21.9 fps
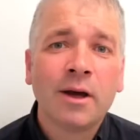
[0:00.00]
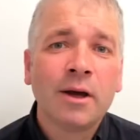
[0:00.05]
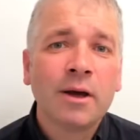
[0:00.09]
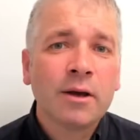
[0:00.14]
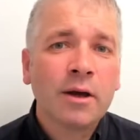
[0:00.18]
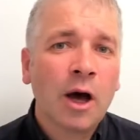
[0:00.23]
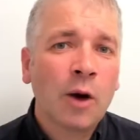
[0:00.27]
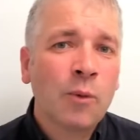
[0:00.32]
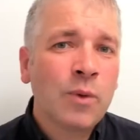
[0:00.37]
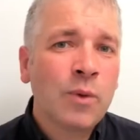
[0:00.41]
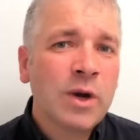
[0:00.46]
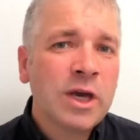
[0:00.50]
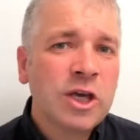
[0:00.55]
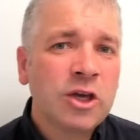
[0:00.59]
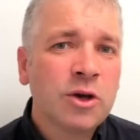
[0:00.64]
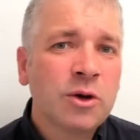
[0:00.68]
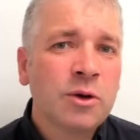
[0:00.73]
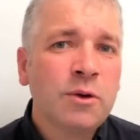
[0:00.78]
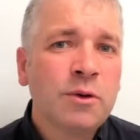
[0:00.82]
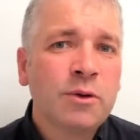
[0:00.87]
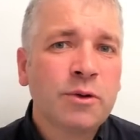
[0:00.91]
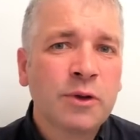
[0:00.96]
And we
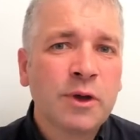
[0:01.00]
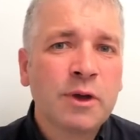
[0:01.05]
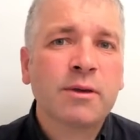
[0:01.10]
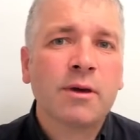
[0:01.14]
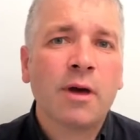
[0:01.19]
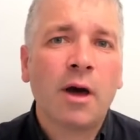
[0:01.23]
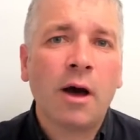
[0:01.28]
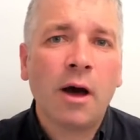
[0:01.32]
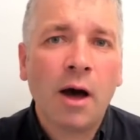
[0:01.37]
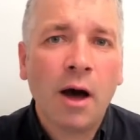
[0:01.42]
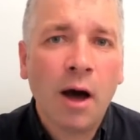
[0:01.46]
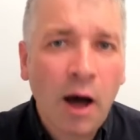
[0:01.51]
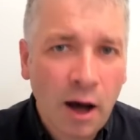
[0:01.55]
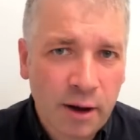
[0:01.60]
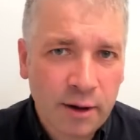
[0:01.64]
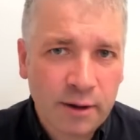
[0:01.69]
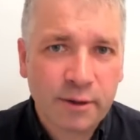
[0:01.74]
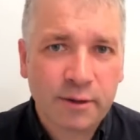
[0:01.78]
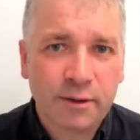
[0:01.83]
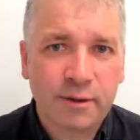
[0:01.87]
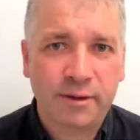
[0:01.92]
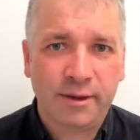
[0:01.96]
use this
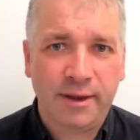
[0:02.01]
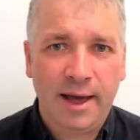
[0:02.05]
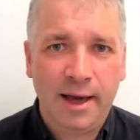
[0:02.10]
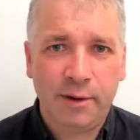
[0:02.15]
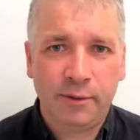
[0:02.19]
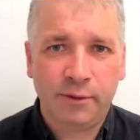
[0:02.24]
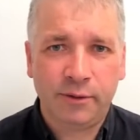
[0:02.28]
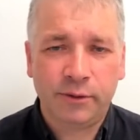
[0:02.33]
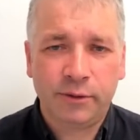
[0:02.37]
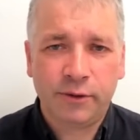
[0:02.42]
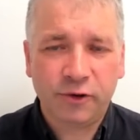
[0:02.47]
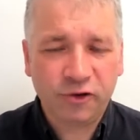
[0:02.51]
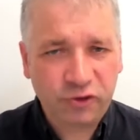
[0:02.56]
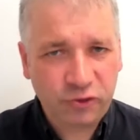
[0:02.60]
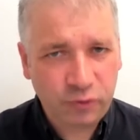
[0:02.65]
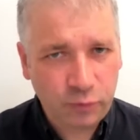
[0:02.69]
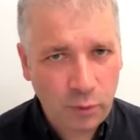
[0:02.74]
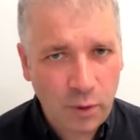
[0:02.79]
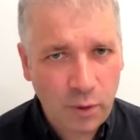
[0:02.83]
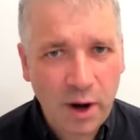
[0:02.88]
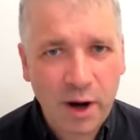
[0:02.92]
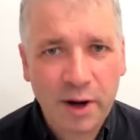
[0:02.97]
sound, the
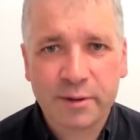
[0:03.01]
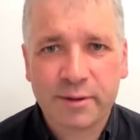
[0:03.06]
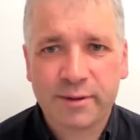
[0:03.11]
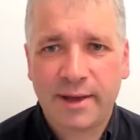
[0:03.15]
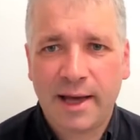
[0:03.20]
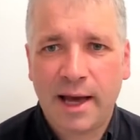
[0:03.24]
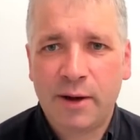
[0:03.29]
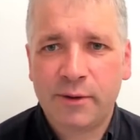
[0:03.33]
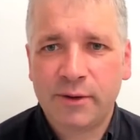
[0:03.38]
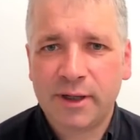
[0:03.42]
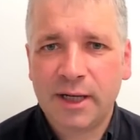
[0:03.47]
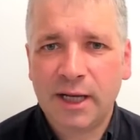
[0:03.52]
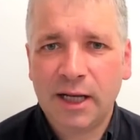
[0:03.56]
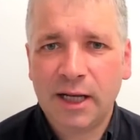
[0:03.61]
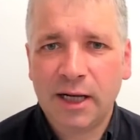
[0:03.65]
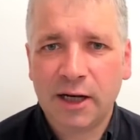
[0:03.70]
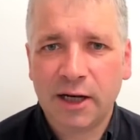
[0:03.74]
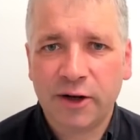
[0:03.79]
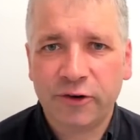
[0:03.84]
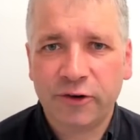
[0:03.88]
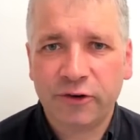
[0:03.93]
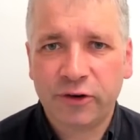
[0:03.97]
schwa sound in
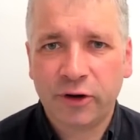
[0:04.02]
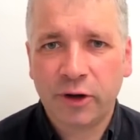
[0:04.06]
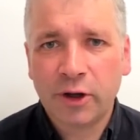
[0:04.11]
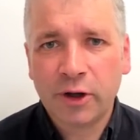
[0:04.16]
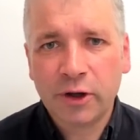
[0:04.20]
English,